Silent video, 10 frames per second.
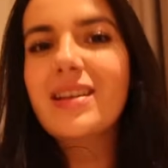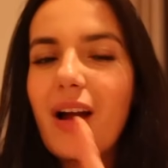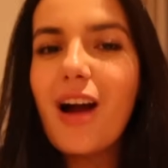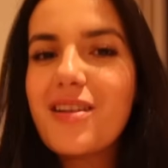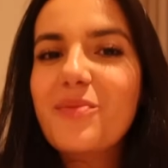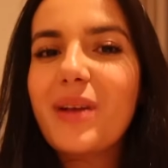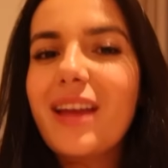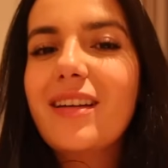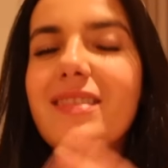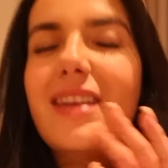I can't complain
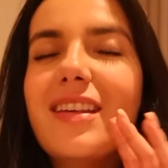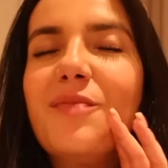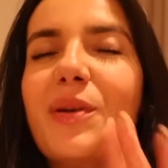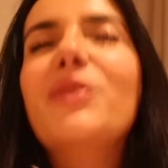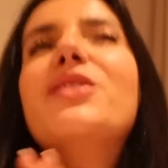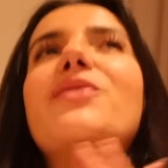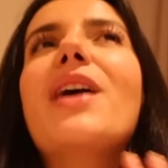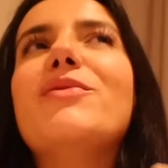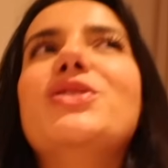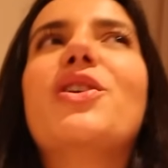because the experience of
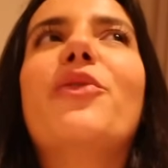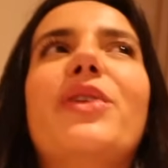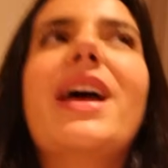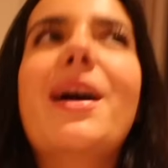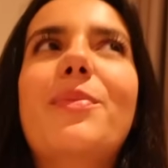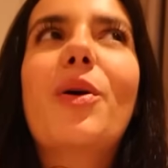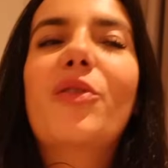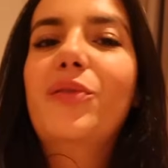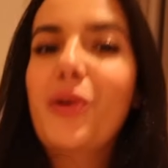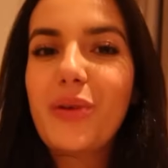having to go through the airport
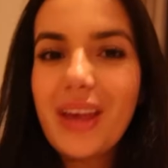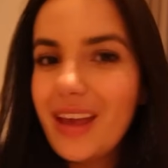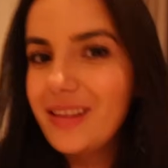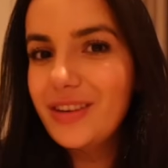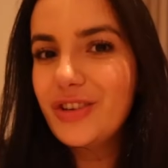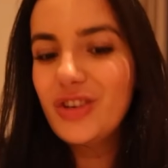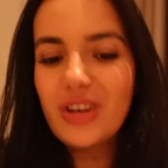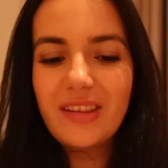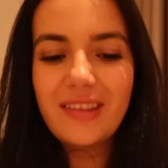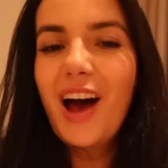with no kids is
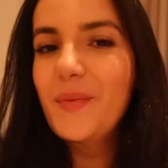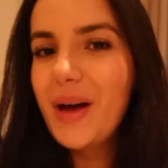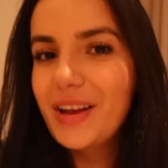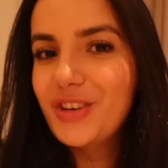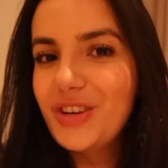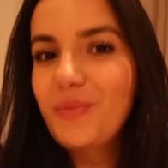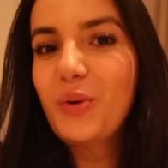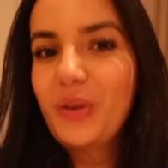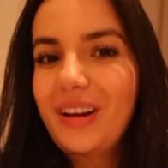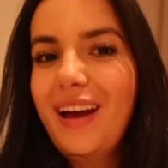just a match, I'm not gonna